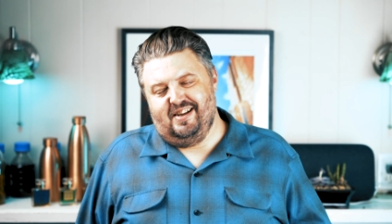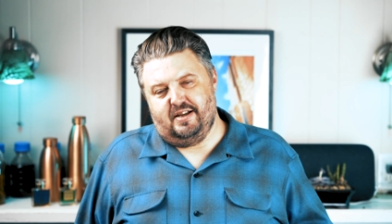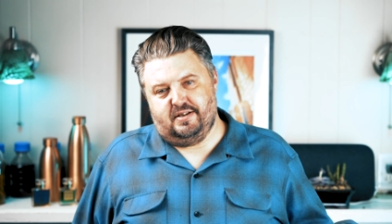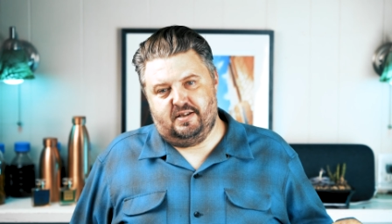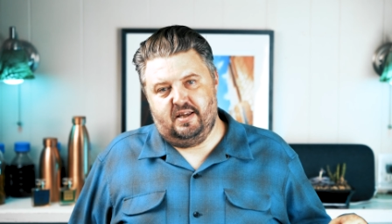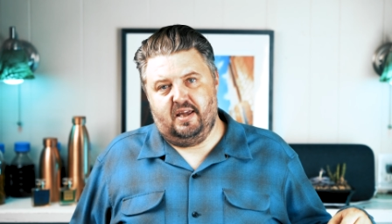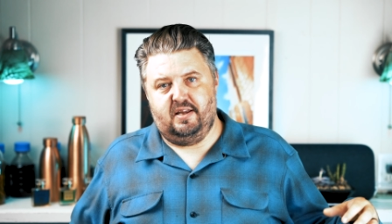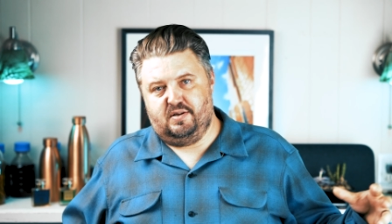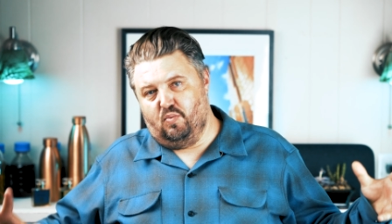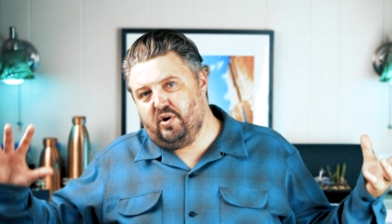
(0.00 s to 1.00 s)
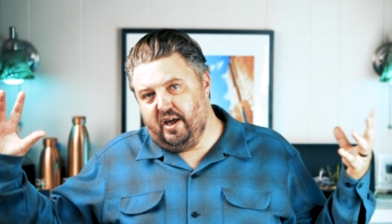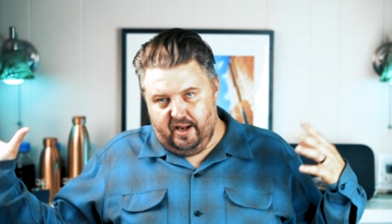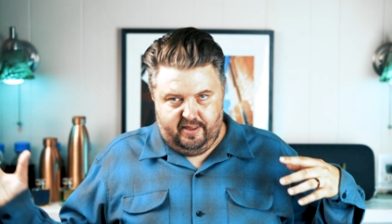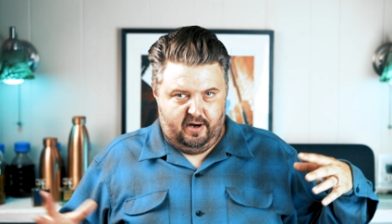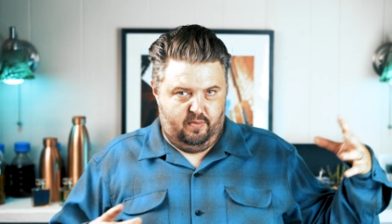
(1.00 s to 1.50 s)
as a tease. And we'll get
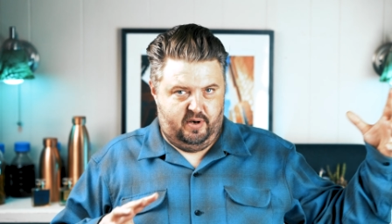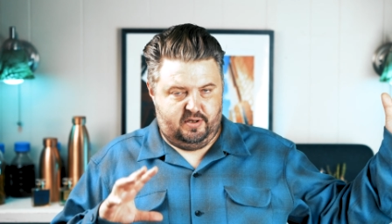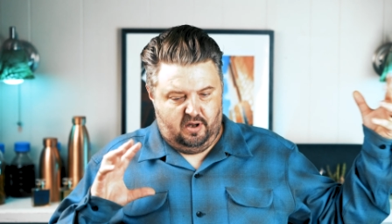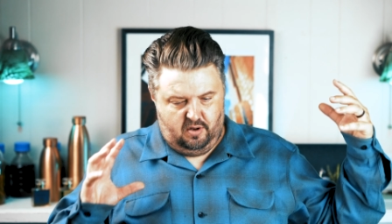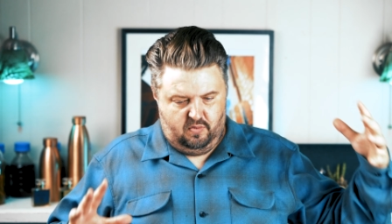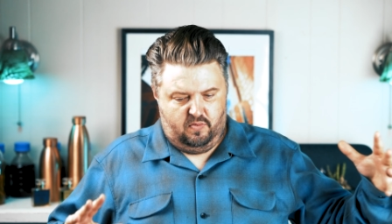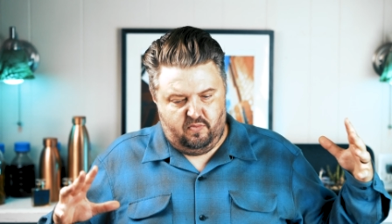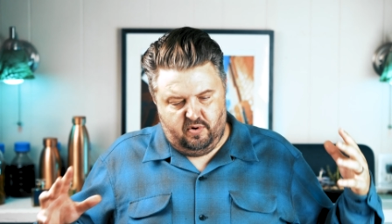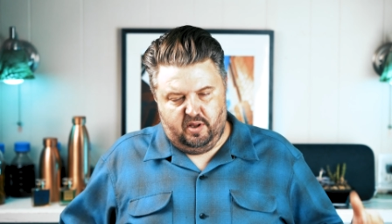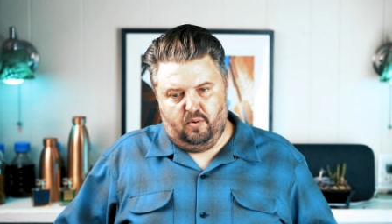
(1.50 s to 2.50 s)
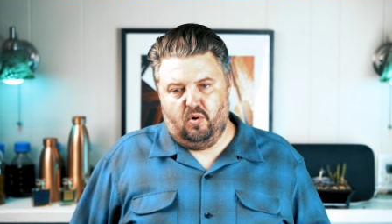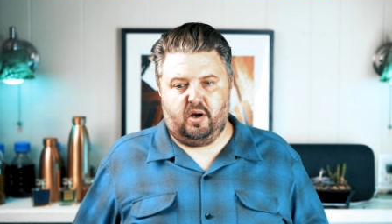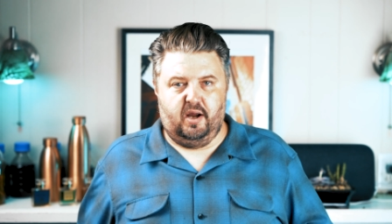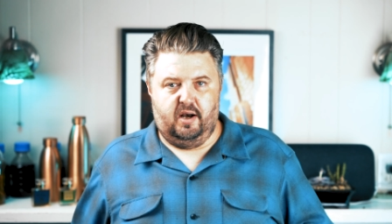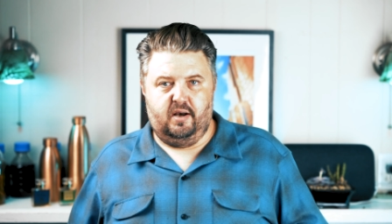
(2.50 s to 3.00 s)
in there when it's all really
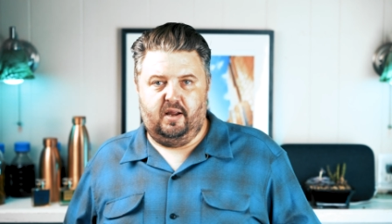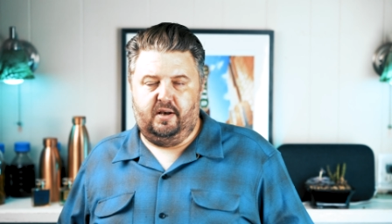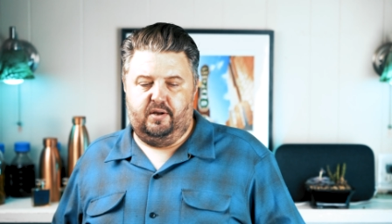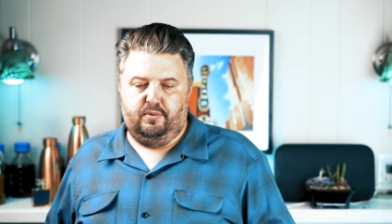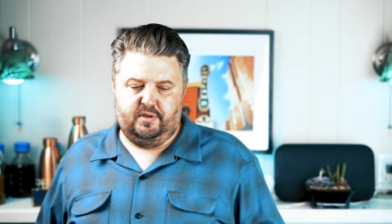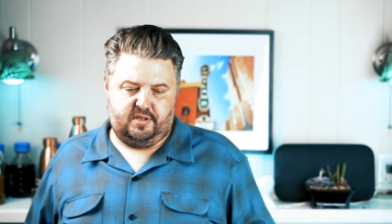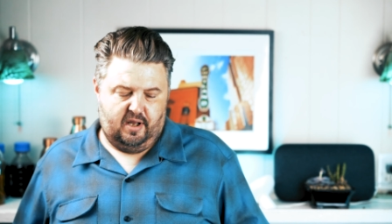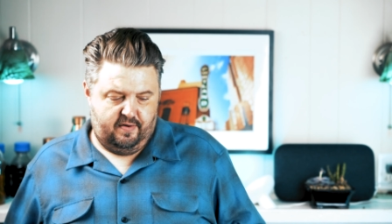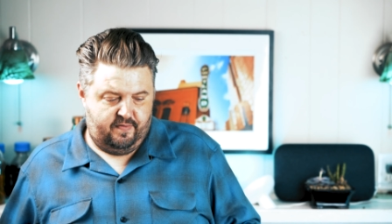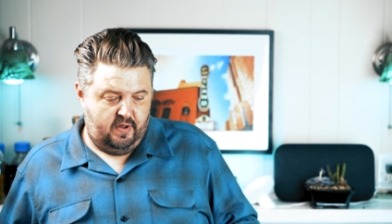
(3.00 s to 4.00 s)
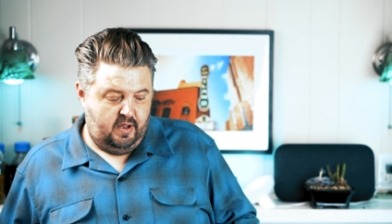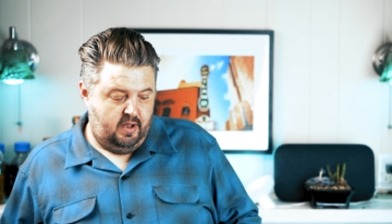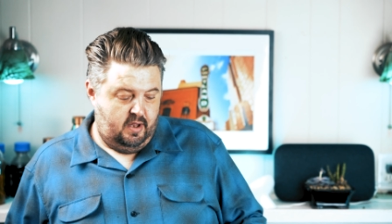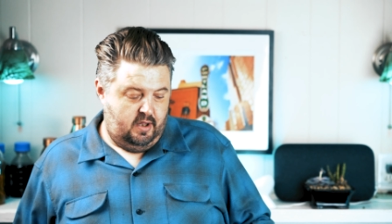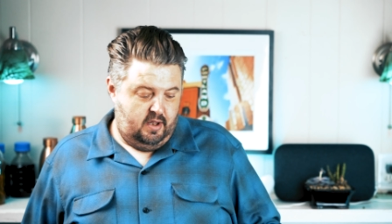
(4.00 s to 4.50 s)
working and doing stuff
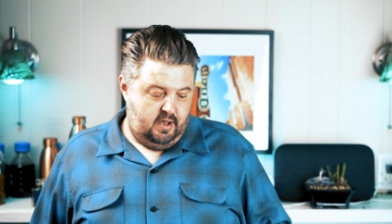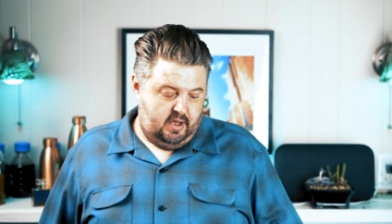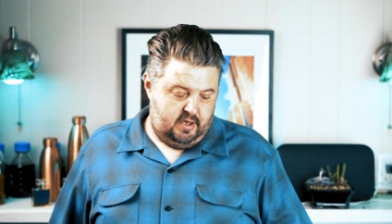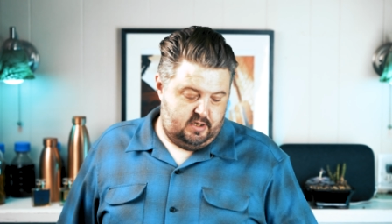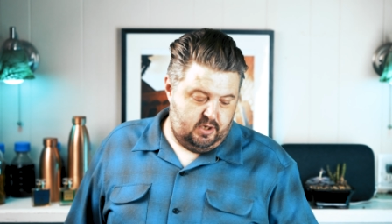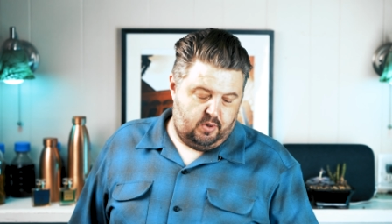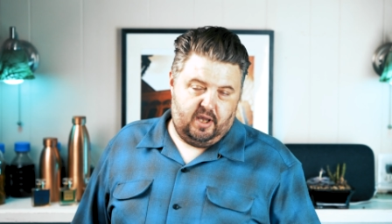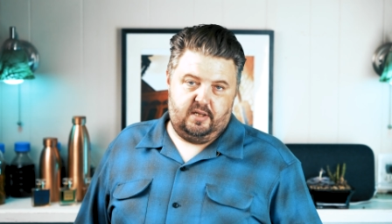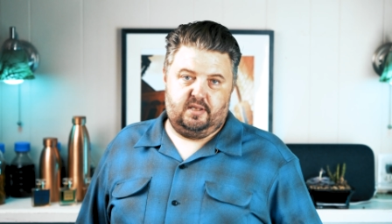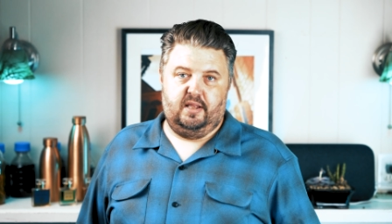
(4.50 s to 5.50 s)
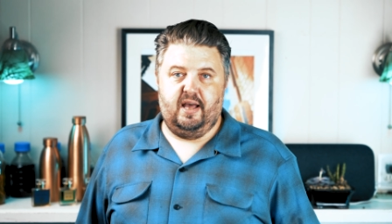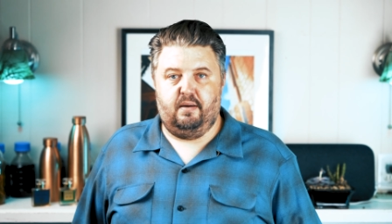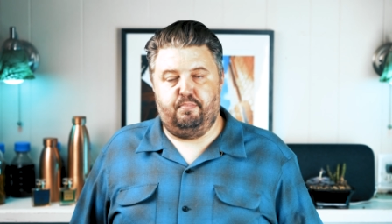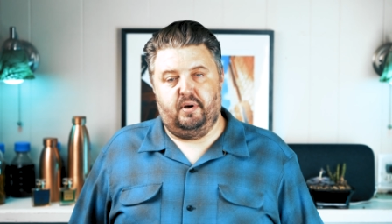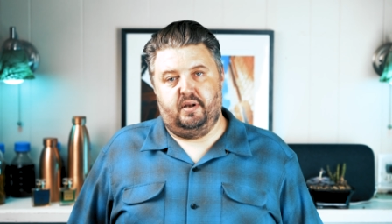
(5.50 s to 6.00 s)
and showcasing
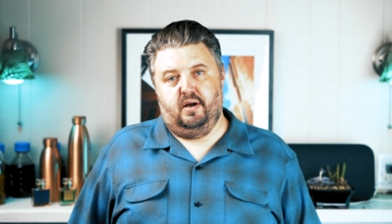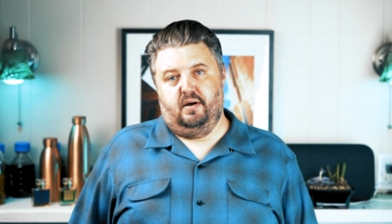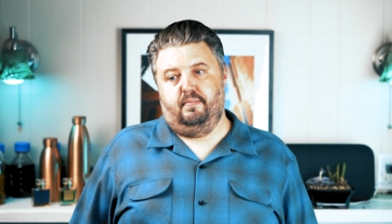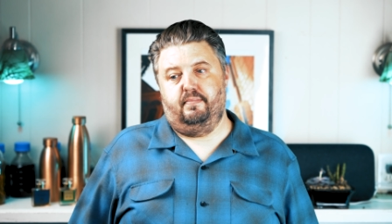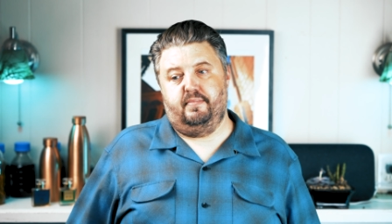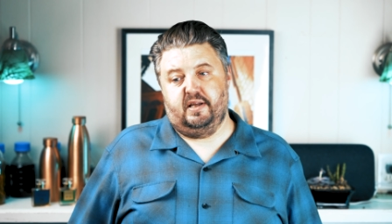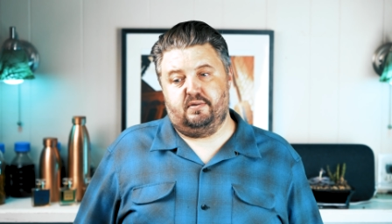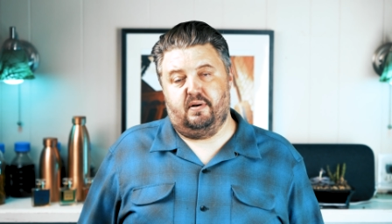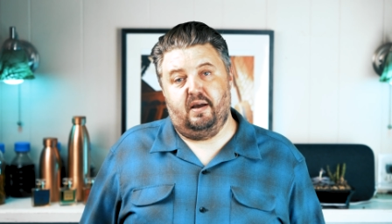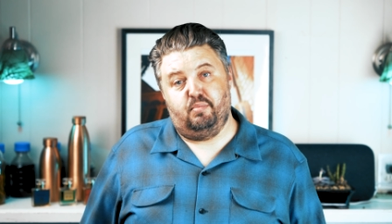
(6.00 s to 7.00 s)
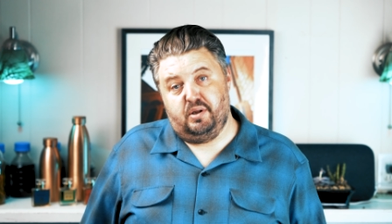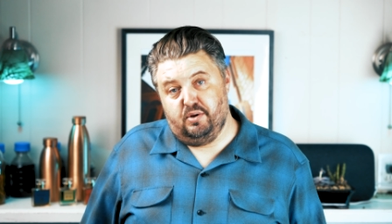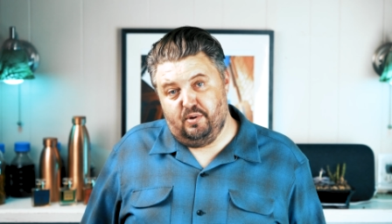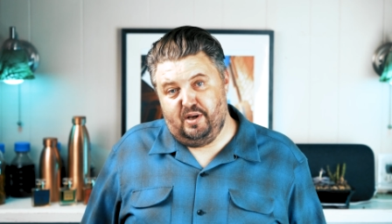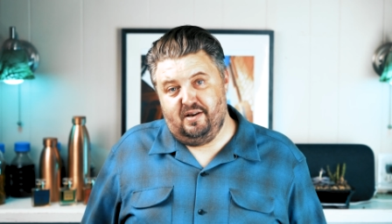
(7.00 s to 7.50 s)
that. But um, that's what I've been
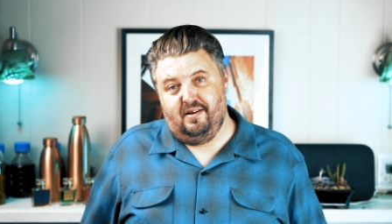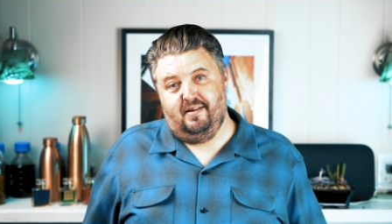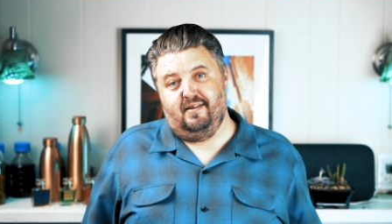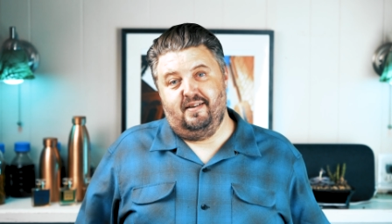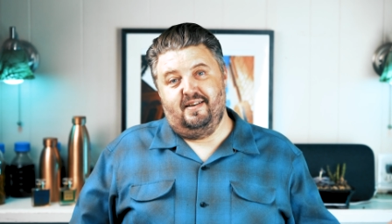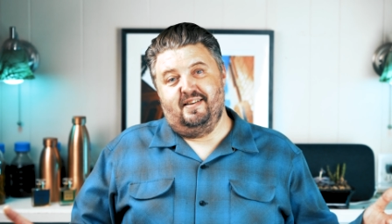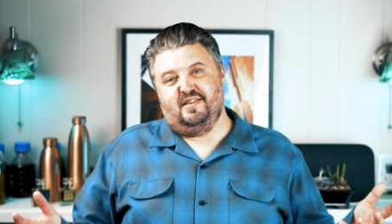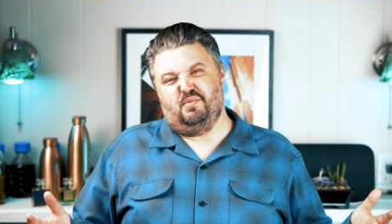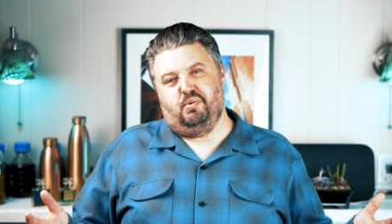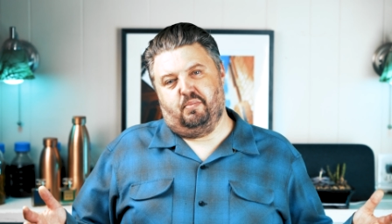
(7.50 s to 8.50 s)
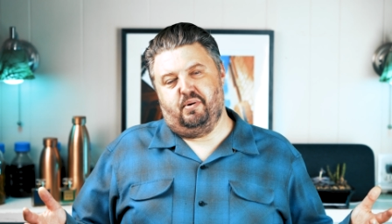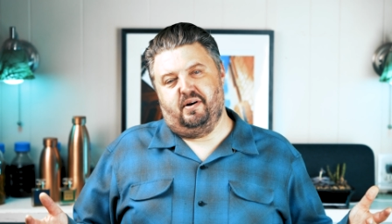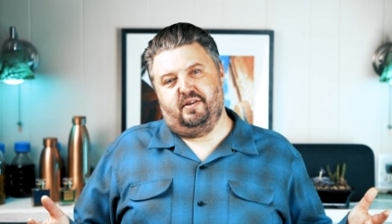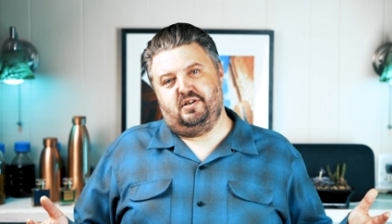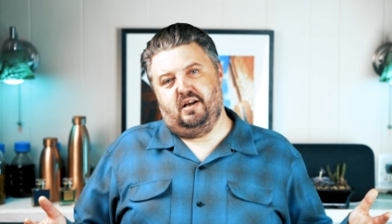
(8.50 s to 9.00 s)
doing. It's a big
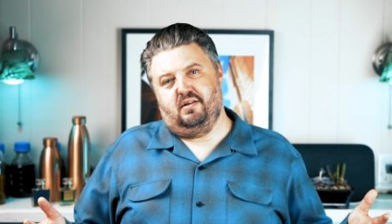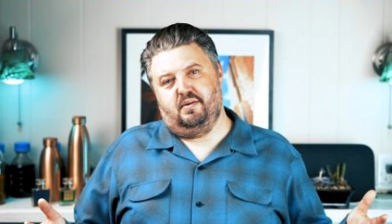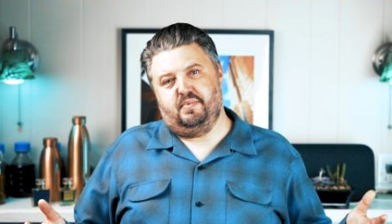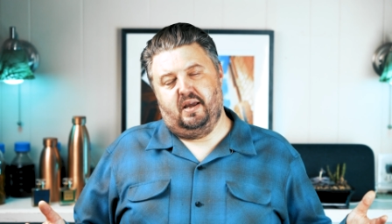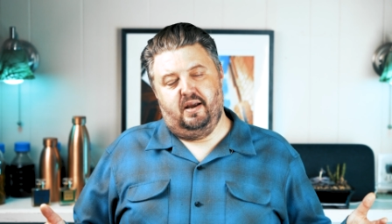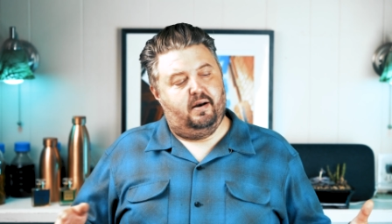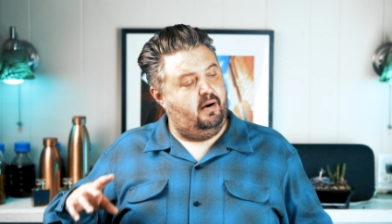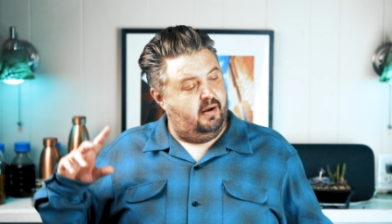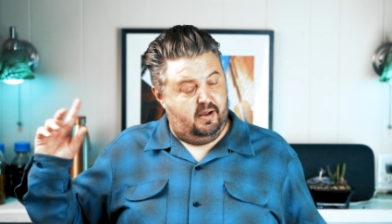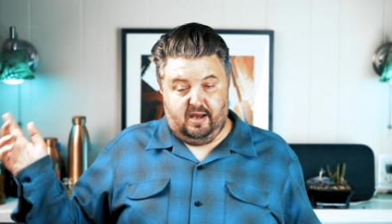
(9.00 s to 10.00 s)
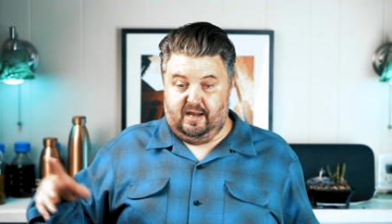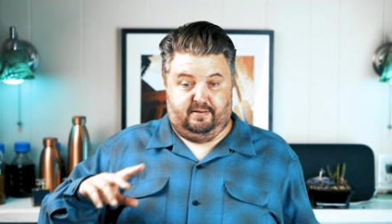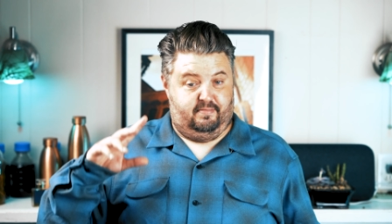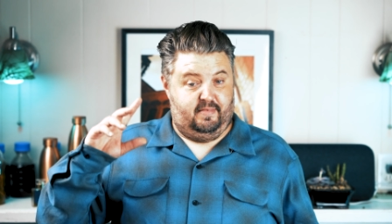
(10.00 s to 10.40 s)
part of the channel update here. I,